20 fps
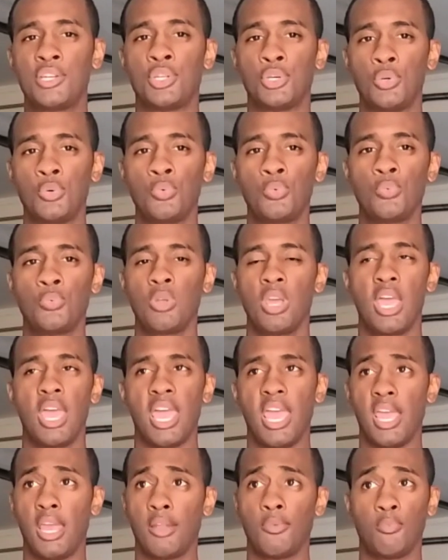tune,
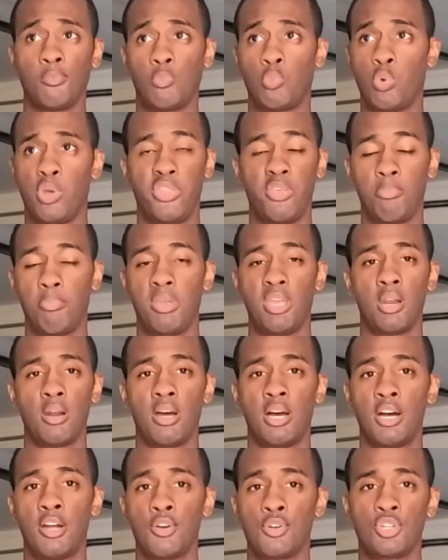and with it being
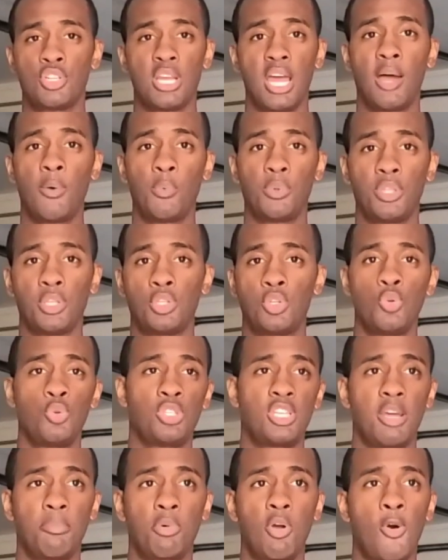a 100-shot with the
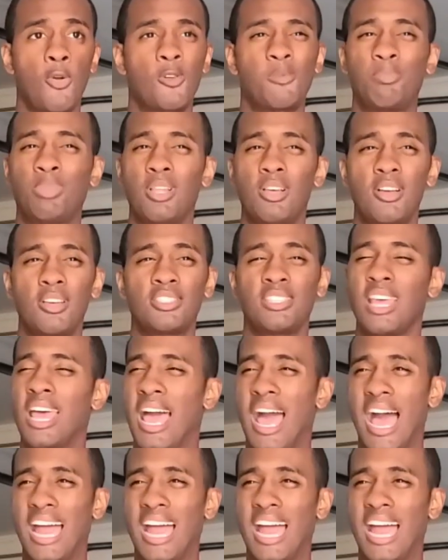two-step coated plugs,